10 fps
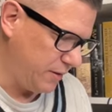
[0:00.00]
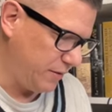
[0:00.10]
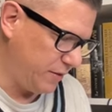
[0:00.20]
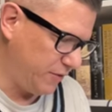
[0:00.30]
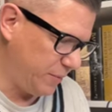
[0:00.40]

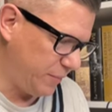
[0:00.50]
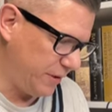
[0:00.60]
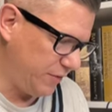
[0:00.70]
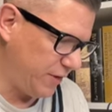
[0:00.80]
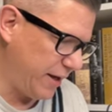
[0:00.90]
to
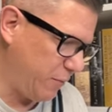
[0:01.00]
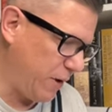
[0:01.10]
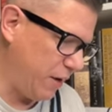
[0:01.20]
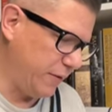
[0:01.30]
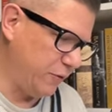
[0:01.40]
simply say,
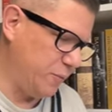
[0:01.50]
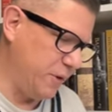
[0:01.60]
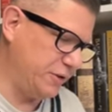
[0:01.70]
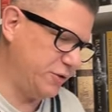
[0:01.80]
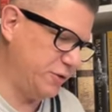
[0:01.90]
well, there's
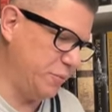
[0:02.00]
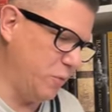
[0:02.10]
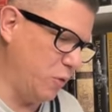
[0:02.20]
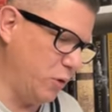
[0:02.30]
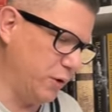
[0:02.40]
much
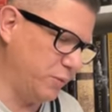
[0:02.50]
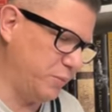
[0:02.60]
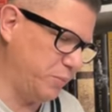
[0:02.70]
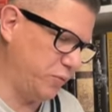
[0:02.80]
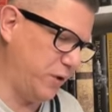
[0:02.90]
more
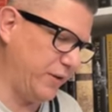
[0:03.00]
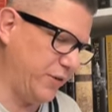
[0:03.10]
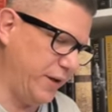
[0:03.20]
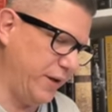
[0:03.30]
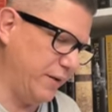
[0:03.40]

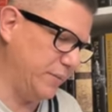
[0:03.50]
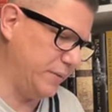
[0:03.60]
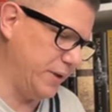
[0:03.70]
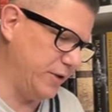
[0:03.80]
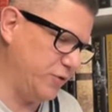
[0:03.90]
pressing
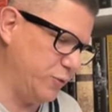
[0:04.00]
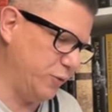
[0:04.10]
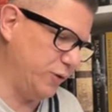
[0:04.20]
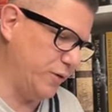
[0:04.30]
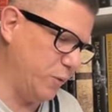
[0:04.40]

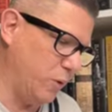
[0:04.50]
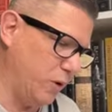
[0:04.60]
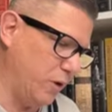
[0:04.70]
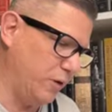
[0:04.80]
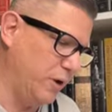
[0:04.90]
issues in the
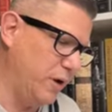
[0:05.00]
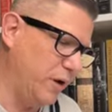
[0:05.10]
world.